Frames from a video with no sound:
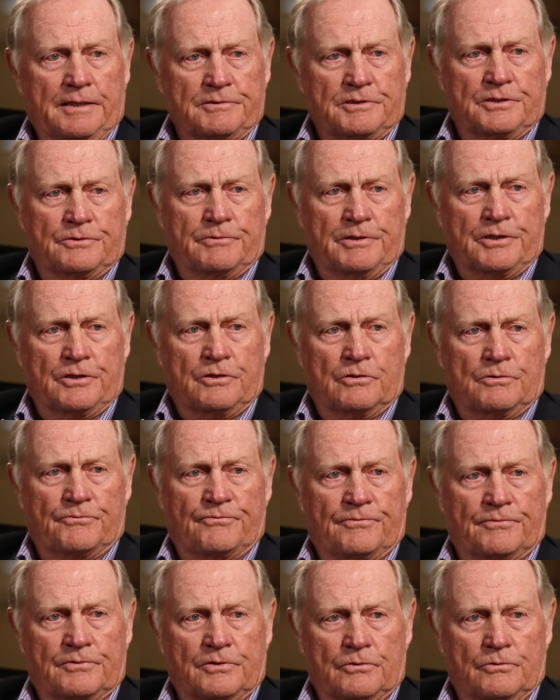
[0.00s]
I was getting ready to
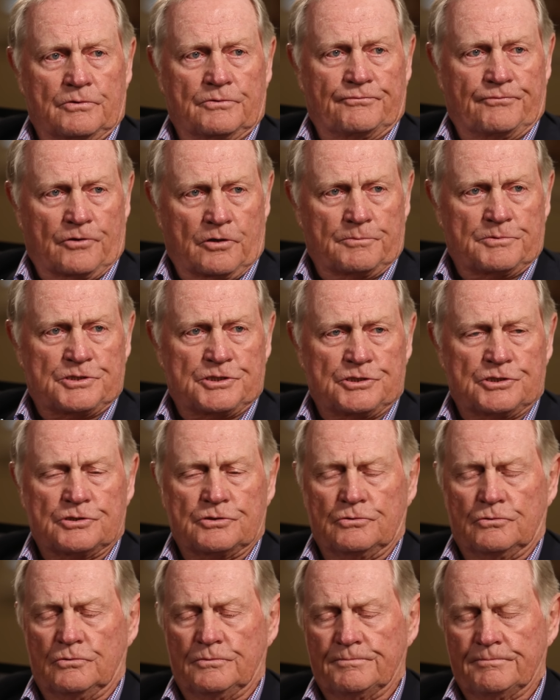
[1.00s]
go to pharmacy
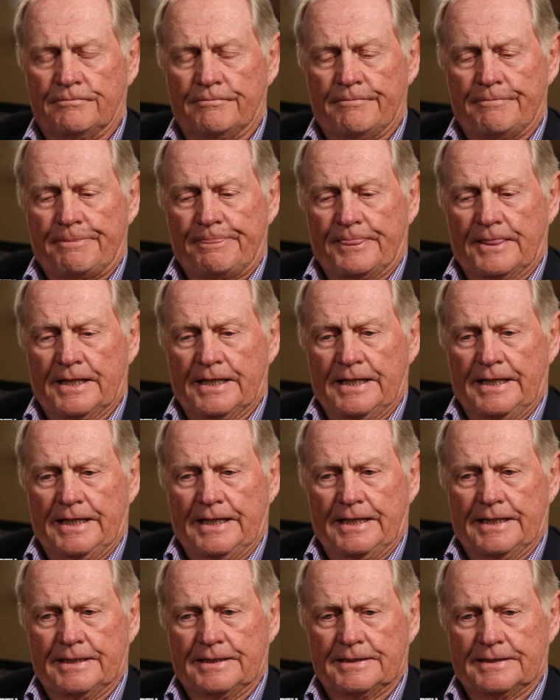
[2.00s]
school.
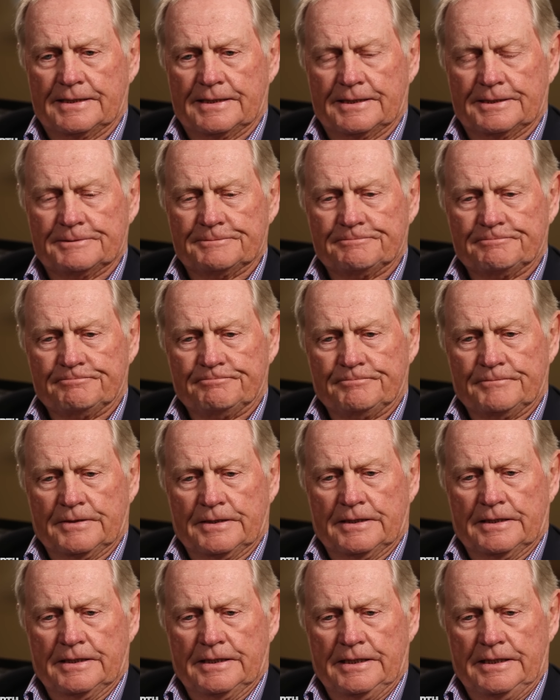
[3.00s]
And
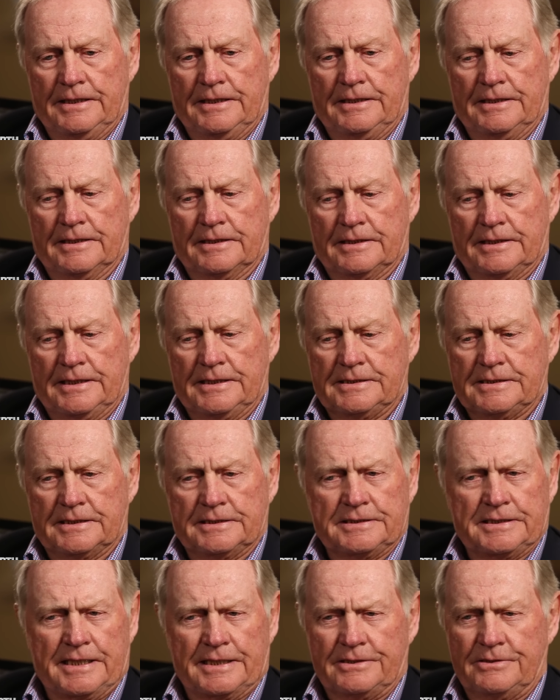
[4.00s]
he
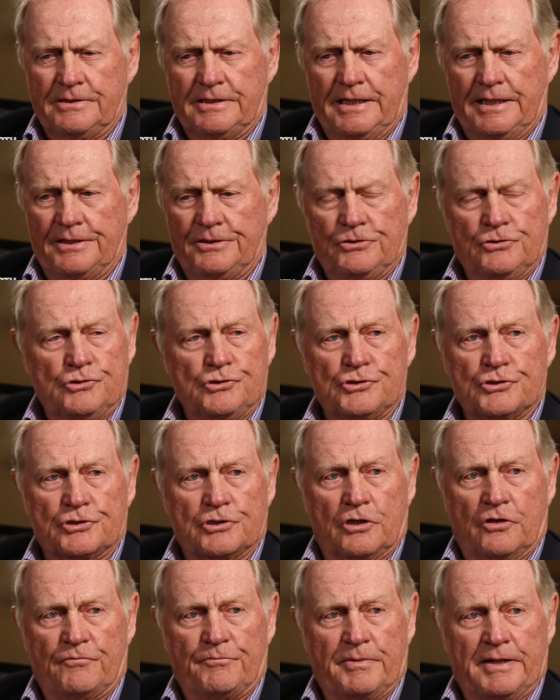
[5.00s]
said, Jack, you can't use your
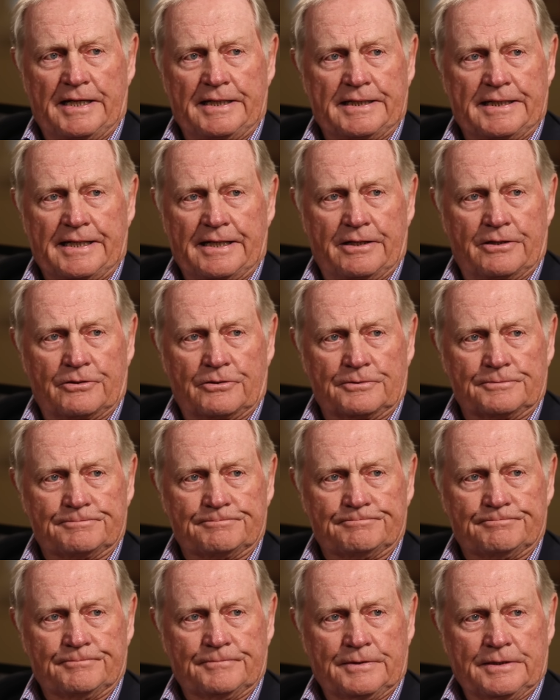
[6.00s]
golf behind a counter.
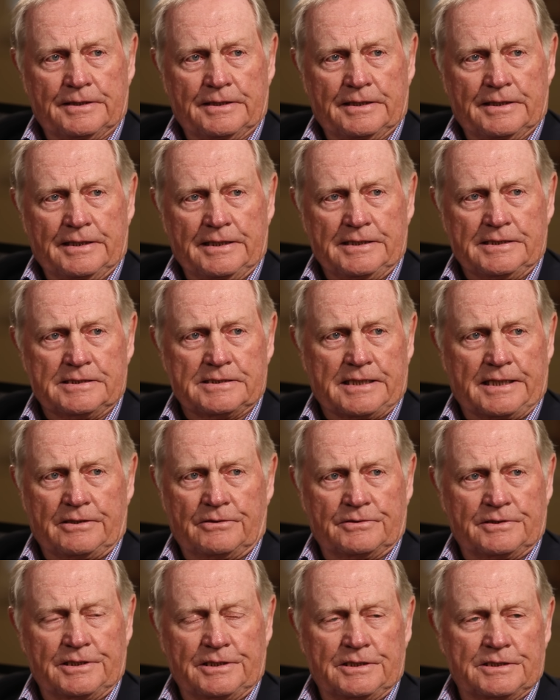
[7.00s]
He says, I
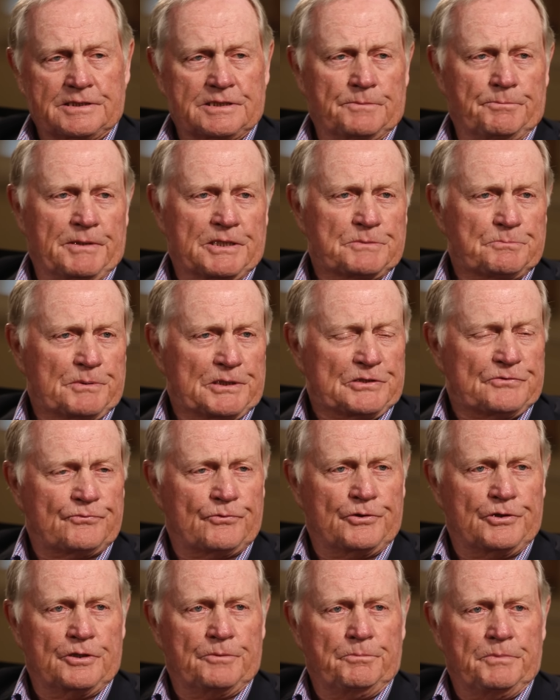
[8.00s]
don't think it's the best place
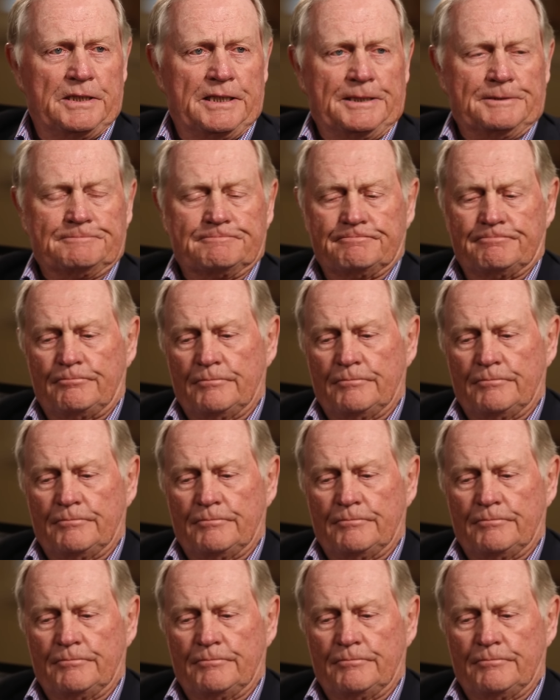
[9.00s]
for you to be.